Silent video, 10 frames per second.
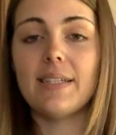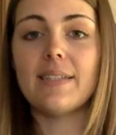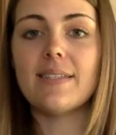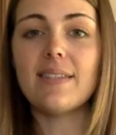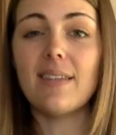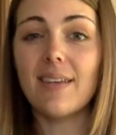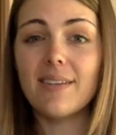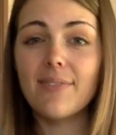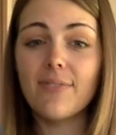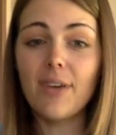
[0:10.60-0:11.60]

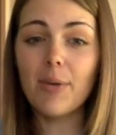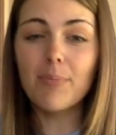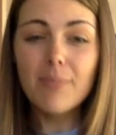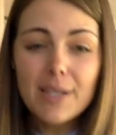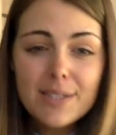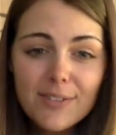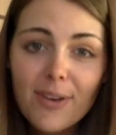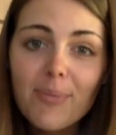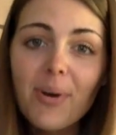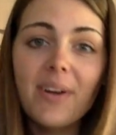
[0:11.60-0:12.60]
It's
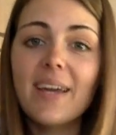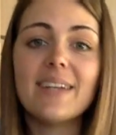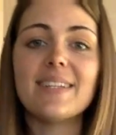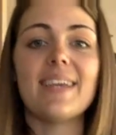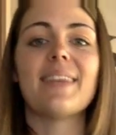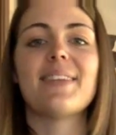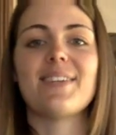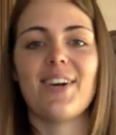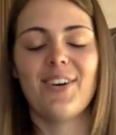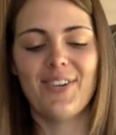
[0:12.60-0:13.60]
February 18th,
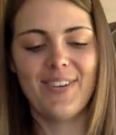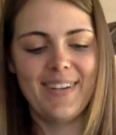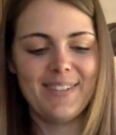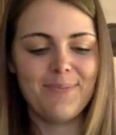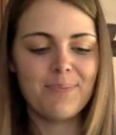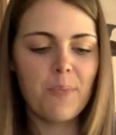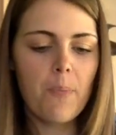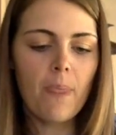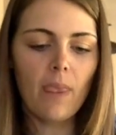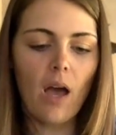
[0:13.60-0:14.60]
so
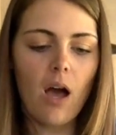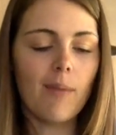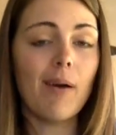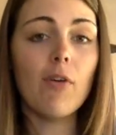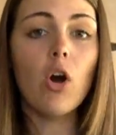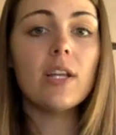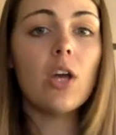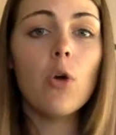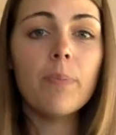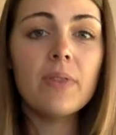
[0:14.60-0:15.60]
I've
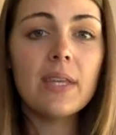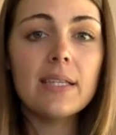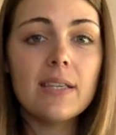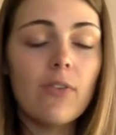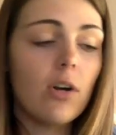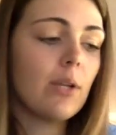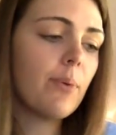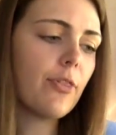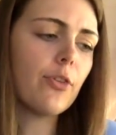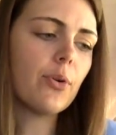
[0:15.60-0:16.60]
already opened this. I've already
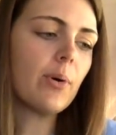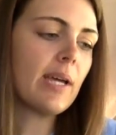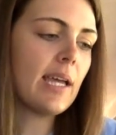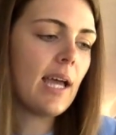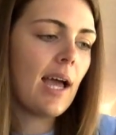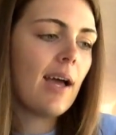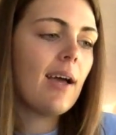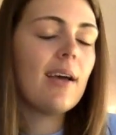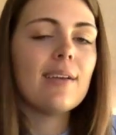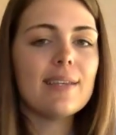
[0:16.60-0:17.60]
went through it.
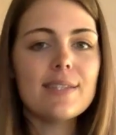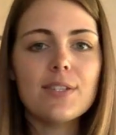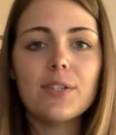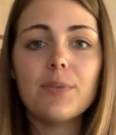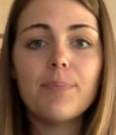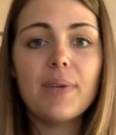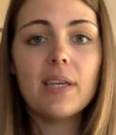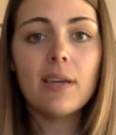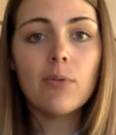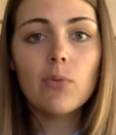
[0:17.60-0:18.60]
This is going to
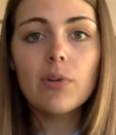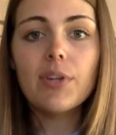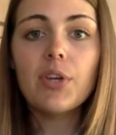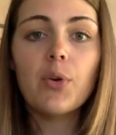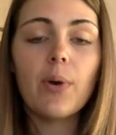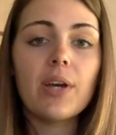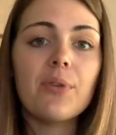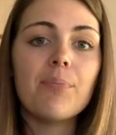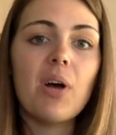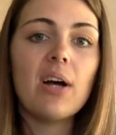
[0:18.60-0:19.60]
be a really quick
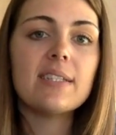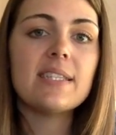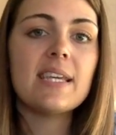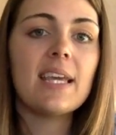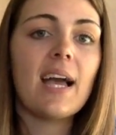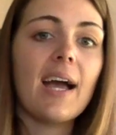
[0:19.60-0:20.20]
unboxing.